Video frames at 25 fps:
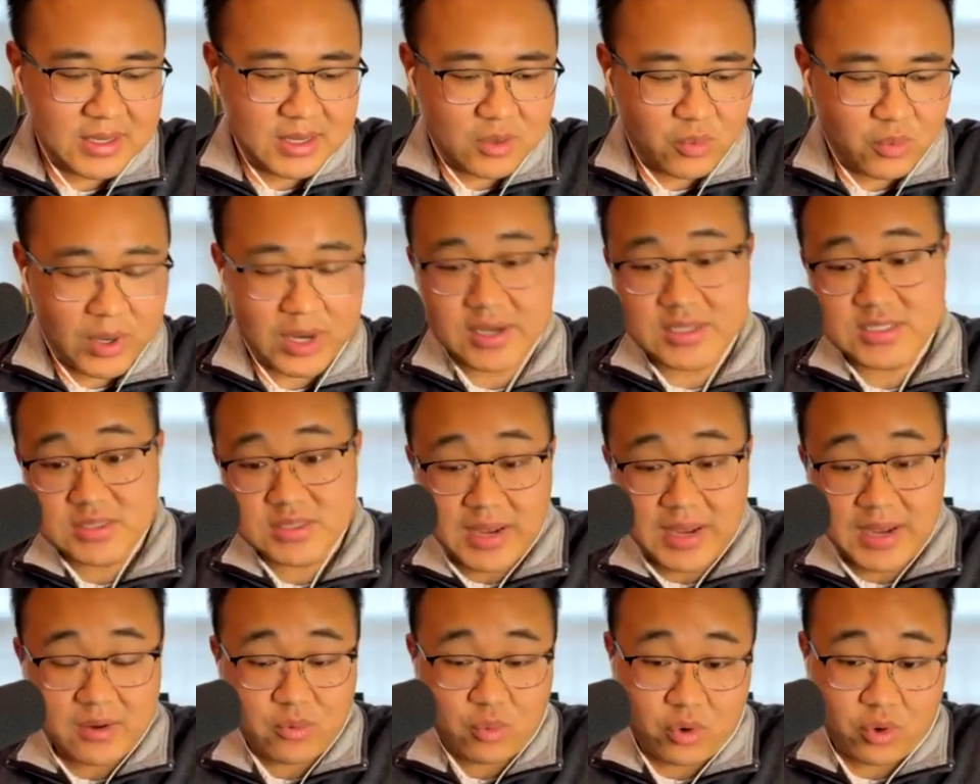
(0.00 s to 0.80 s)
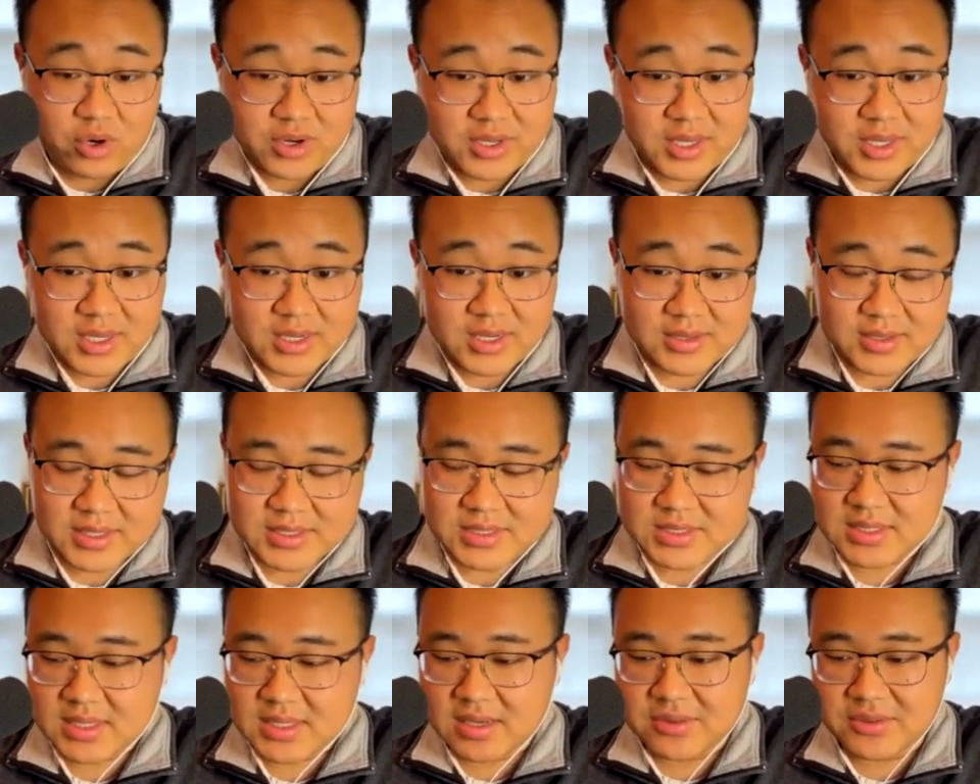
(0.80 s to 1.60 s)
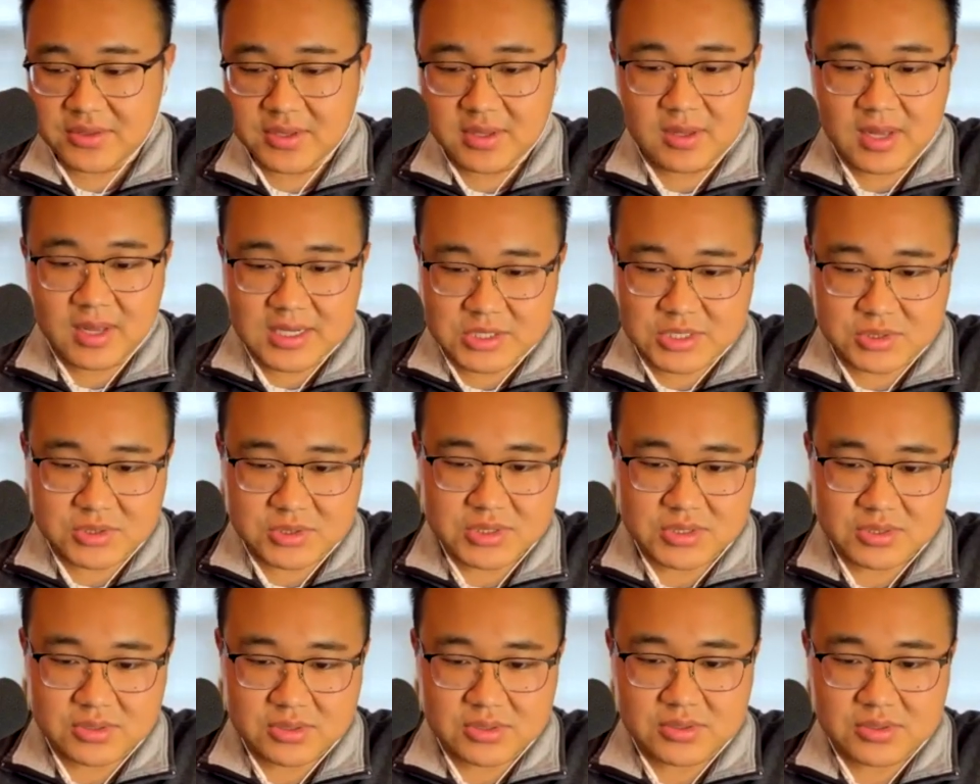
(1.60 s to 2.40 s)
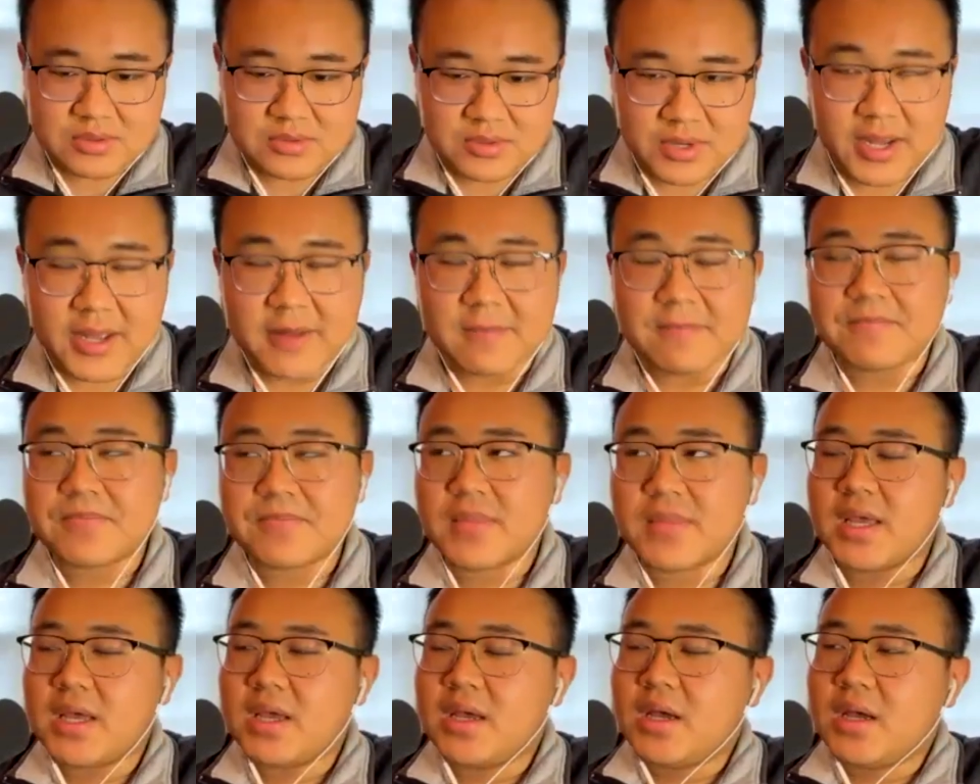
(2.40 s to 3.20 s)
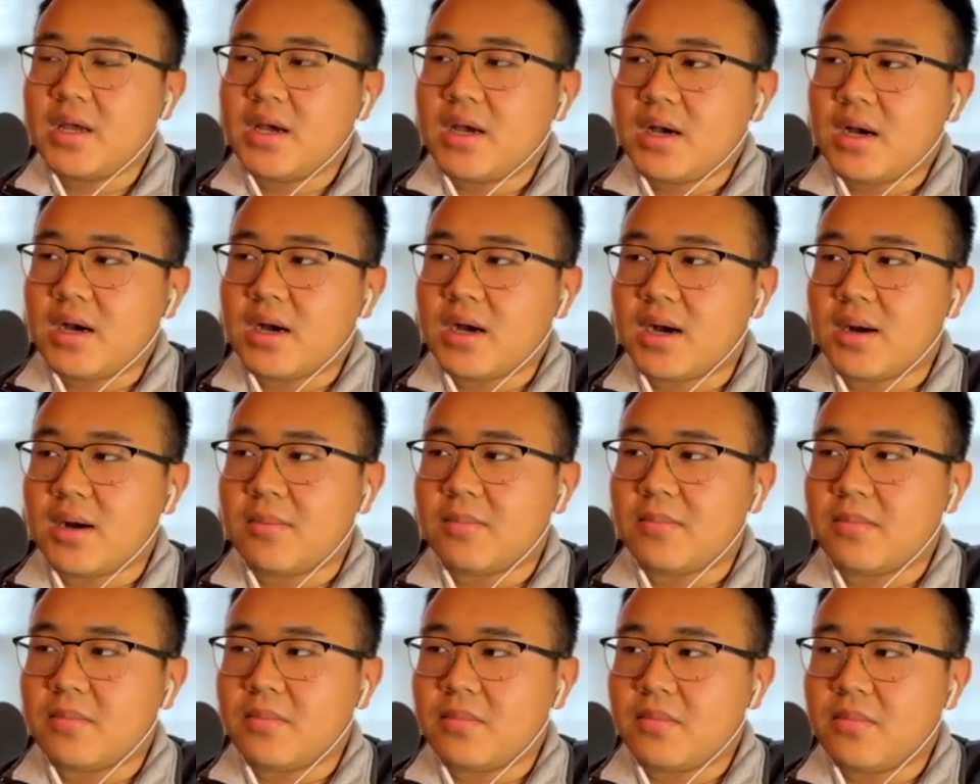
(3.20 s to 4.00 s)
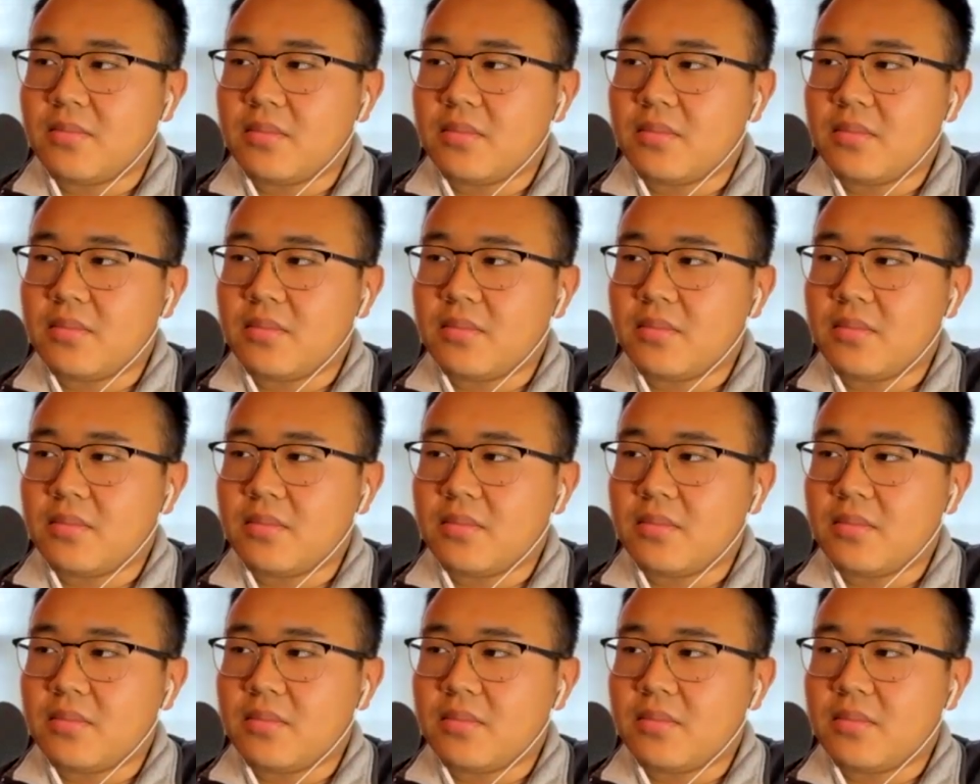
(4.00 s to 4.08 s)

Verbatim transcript: Whereas it might work in, let's say, a theological circle, right? Um,